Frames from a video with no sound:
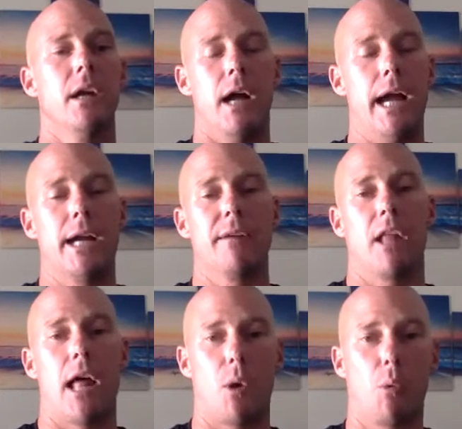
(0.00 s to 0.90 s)
a heck of a
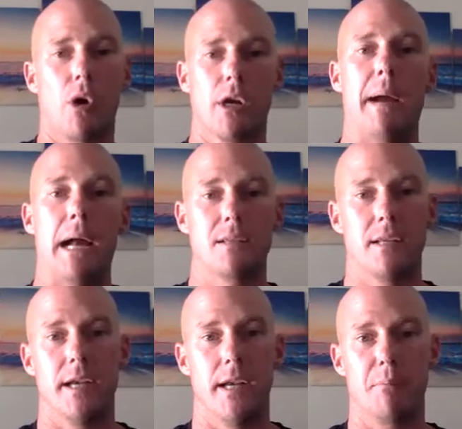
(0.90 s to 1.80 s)
lot of work
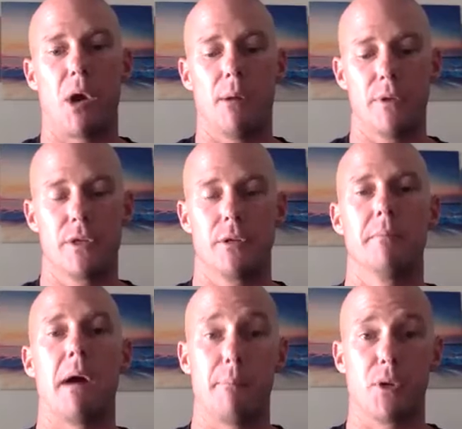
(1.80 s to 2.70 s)
capacity and probably some
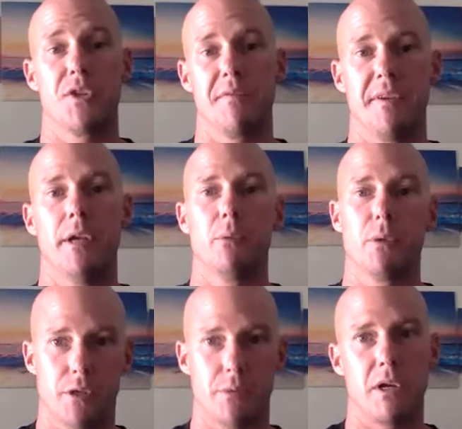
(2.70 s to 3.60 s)
hypertrophy,
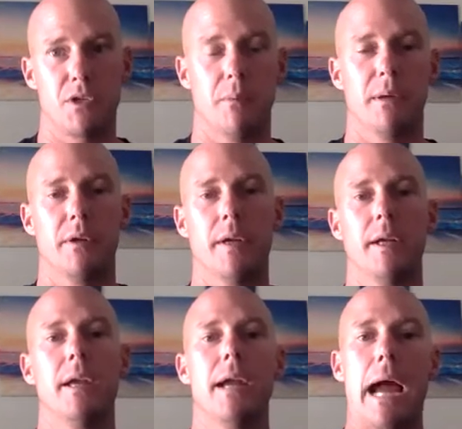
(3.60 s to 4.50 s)
which is muscle building,
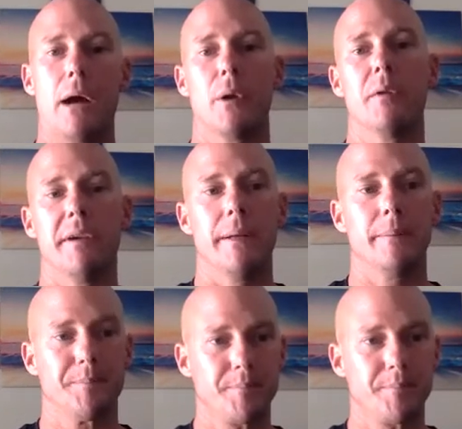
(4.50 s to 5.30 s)
out of it.